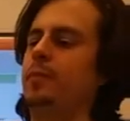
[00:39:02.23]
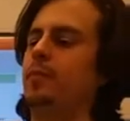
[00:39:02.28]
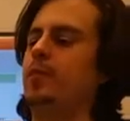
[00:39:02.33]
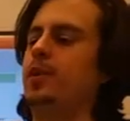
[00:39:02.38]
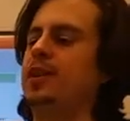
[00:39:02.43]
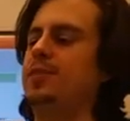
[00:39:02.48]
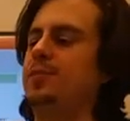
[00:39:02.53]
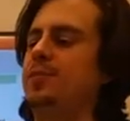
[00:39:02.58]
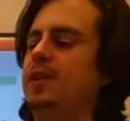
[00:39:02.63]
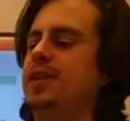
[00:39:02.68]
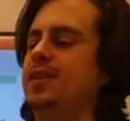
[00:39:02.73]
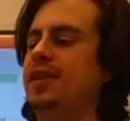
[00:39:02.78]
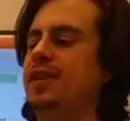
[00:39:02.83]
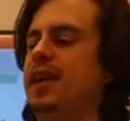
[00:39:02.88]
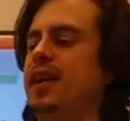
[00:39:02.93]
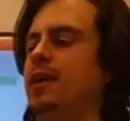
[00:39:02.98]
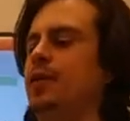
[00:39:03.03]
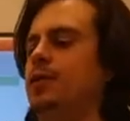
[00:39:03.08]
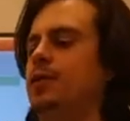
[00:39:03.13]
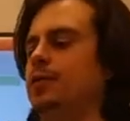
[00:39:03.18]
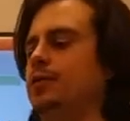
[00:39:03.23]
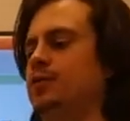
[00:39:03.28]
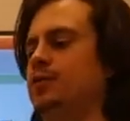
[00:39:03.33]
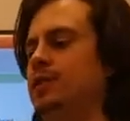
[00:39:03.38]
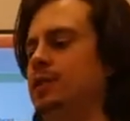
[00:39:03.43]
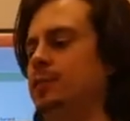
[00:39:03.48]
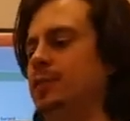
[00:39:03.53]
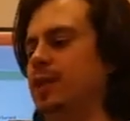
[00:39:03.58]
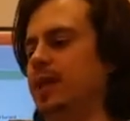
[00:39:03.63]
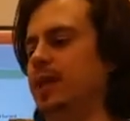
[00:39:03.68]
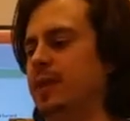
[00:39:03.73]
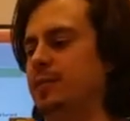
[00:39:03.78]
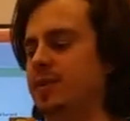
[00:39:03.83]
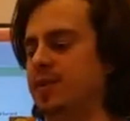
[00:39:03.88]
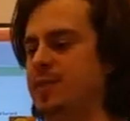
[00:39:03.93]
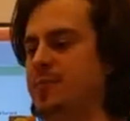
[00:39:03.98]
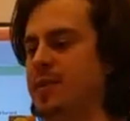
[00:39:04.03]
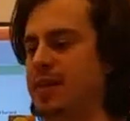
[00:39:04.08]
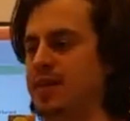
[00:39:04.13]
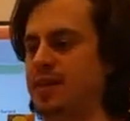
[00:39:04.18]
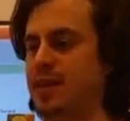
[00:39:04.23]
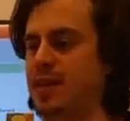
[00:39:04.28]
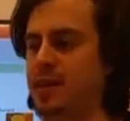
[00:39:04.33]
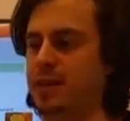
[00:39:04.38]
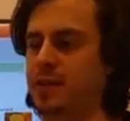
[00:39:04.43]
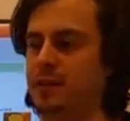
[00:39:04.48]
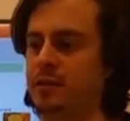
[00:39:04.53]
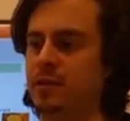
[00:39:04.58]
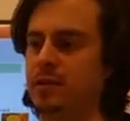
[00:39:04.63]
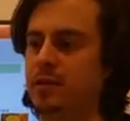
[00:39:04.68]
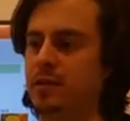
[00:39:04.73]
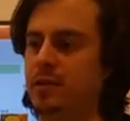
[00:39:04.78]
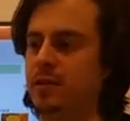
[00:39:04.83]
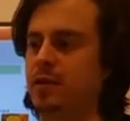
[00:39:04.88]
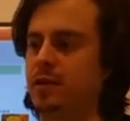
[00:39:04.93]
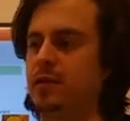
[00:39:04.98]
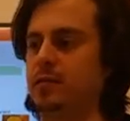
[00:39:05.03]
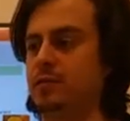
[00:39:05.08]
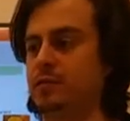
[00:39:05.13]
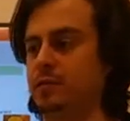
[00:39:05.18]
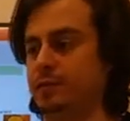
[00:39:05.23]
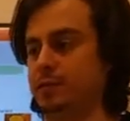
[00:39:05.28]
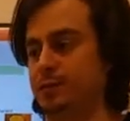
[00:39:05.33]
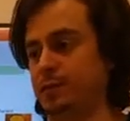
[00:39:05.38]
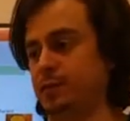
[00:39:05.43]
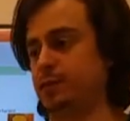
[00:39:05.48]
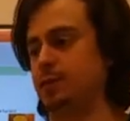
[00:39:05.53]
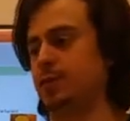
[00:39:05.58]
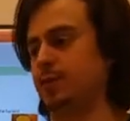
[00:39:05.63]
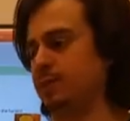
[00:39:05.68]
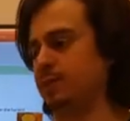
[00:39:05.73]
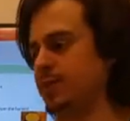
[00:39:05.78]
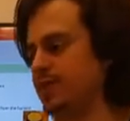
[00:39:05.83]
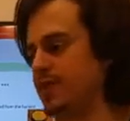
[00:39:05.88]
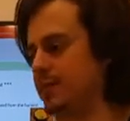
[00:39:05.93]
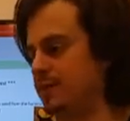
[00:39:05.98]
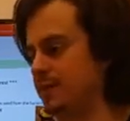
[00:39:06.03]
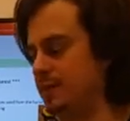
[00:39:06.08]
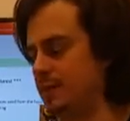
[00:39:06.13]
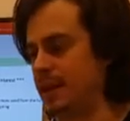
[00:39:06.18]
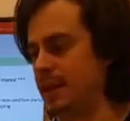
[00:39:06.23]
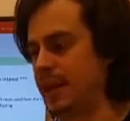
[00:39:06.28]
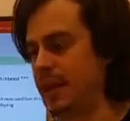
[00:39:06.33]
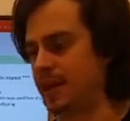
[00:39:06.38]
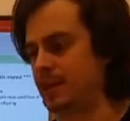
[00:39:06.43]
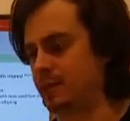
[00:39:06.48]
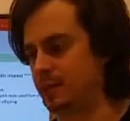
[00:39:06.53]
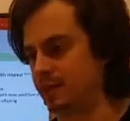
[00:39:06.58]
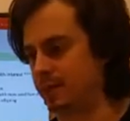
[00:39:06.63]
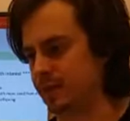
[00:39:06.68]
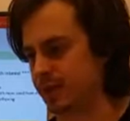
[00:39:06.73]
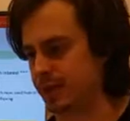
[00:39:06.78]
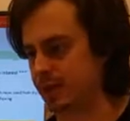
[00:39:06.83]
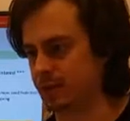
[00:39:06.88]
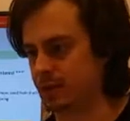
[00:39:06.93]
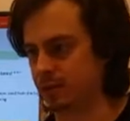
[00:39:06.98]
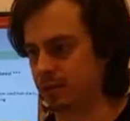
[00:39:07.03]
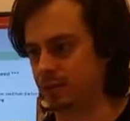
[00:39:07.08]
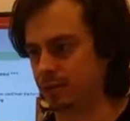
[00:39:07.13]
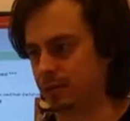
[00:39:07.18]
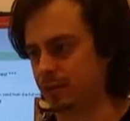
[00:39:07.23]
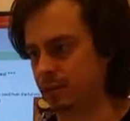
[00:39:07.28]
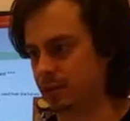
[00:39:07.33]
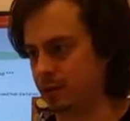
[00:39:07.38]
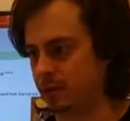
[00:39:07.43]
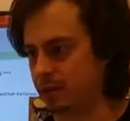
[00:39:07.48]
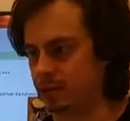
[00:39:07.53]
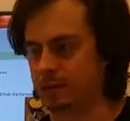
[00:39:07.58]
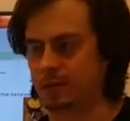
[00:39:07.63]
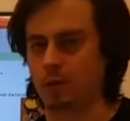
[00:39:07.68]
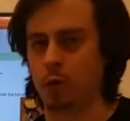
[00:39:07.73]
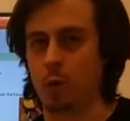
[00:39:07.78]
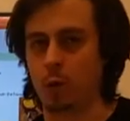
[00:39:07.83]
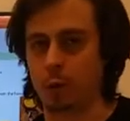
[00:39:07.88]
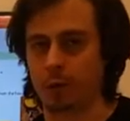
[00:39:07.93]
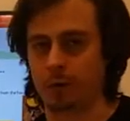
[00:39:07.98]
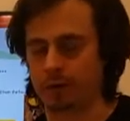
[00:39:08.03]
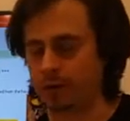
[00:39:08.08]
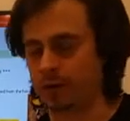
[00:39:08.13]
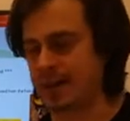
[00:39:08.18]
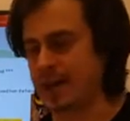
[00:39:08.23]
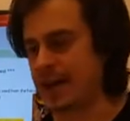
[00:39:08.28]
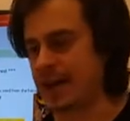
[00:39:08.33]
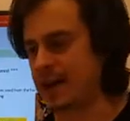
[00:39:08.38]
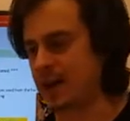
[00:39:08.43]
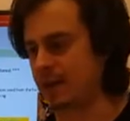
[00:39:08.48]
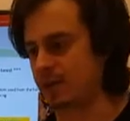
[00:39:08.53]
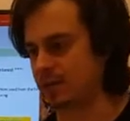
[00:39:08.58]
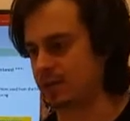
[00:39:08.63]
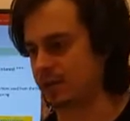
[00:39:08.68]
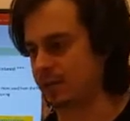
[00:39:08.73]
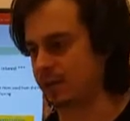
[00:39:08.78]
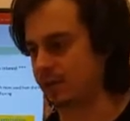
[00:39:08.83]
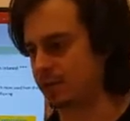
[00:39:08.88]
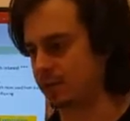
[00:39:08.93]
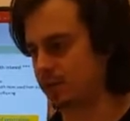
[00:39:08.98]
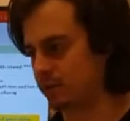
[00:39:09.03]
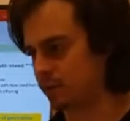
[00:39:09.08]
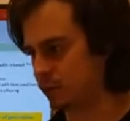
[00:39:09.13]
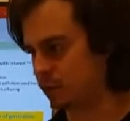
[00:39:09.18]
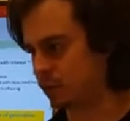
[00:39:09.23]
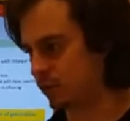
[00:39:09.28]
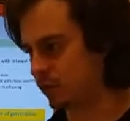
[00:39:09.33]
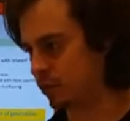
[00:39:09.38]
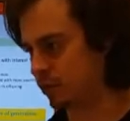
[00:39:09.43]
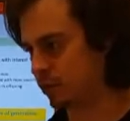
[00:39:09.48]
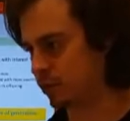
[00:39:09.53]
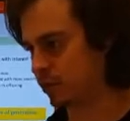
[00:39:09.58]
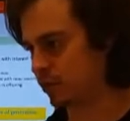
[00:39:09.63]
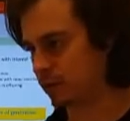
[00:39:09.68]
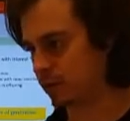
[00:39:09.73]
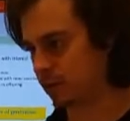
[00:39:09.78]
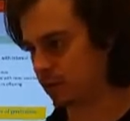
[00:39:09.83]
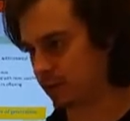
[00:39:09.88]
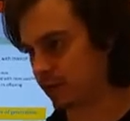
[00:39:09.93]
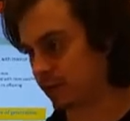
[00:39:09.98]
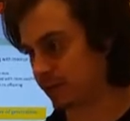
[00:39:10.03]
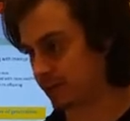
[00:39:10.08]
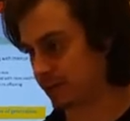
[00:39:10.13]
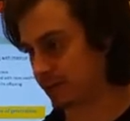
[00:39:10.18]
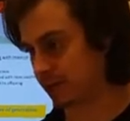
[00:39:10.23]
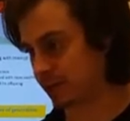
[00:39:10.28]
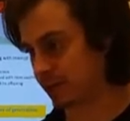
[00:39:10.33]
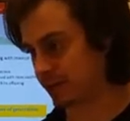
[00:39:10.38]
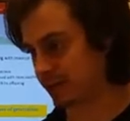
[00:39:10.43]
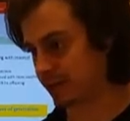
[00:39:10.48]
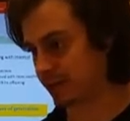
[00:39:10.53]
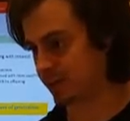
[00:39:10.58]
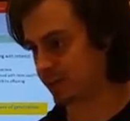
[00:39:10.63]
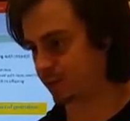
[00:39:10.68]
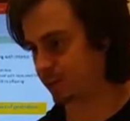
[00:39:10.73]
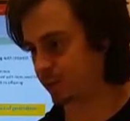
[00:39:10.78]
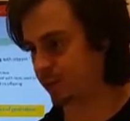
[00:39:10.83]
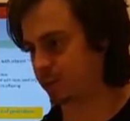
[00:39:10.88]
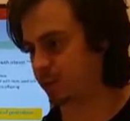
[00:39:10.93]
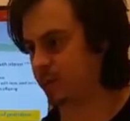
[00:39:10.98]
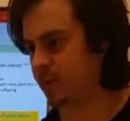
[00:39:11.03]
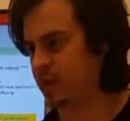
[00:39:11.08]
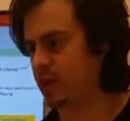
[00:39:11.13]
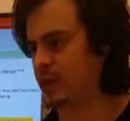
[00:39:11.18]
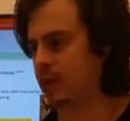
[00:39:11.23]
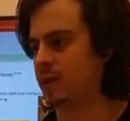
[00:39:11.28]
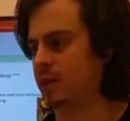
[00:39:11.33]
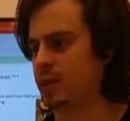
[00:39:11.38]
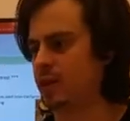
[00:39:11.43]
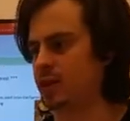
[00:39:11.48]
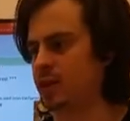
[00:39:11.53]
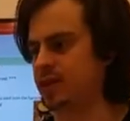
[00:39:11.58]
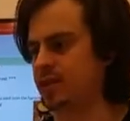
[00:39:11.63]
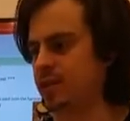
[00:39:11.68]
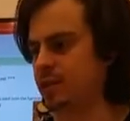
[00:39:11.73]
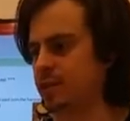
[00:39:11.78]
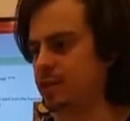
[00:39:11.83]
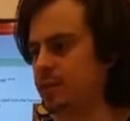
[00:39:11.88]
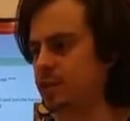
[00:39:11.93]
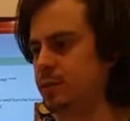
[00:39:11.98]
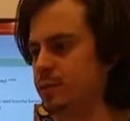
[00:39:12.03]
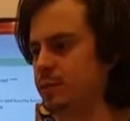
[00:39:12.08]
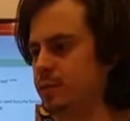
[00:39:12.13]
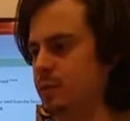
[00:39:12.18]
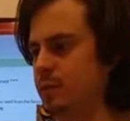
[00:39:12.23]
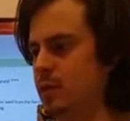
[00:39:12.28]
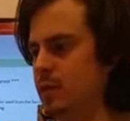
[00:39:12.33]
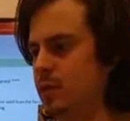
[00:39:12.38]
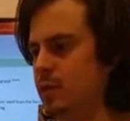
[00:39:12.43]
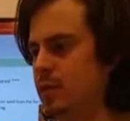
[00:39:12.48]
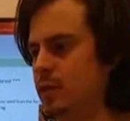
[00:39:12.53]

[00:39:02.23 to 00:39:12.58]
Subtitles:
we see how early money was based on food. It was animals, corn, cows, as well as tool. And so